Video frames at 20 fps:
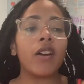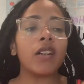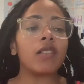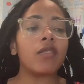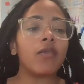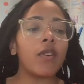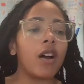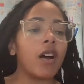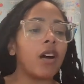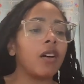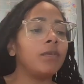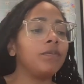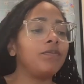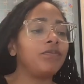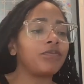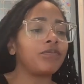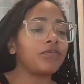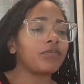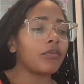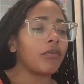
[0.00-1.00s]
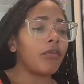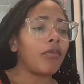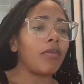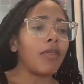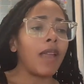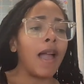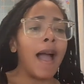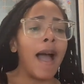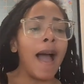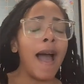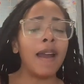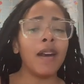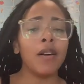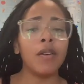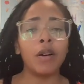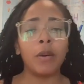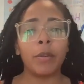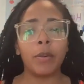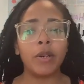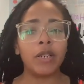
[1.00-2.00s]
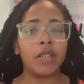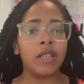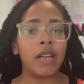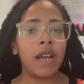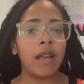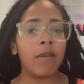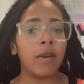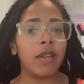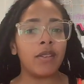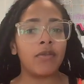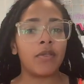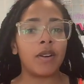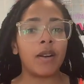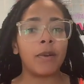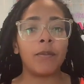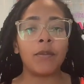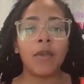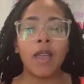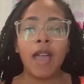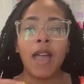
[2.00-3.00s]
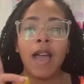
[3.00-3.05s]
First of all, I don't appreciate best friend